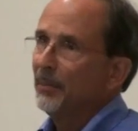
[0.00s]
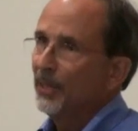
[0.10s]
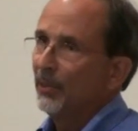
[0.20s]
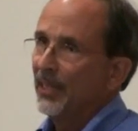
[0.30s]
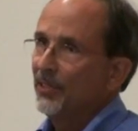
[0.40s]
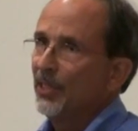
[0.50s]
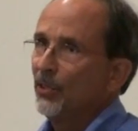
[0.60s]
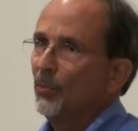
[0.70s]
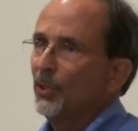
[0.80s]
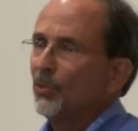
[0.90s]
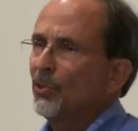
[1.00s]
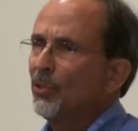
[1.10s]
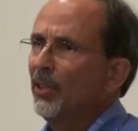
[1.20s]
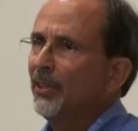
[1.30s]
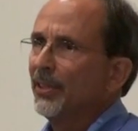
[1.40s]
mid-dry season, which is
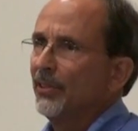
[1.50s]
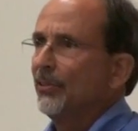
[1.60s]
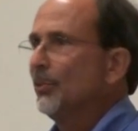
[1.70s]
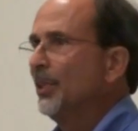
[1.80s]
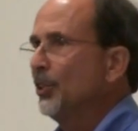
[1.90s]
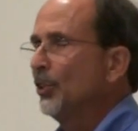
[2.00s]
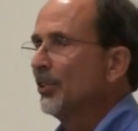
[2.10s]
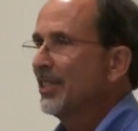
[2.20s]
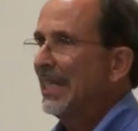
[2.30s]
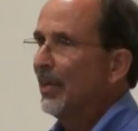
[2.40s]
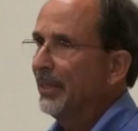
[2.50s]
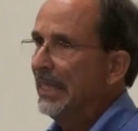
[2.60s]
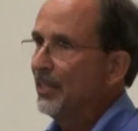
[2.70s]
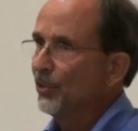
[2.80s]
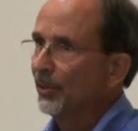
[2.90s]
sort of the traditional
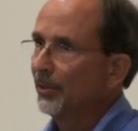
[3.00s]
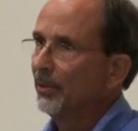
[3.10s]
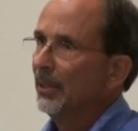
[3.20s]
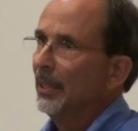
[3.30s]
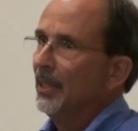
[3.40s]
southeastern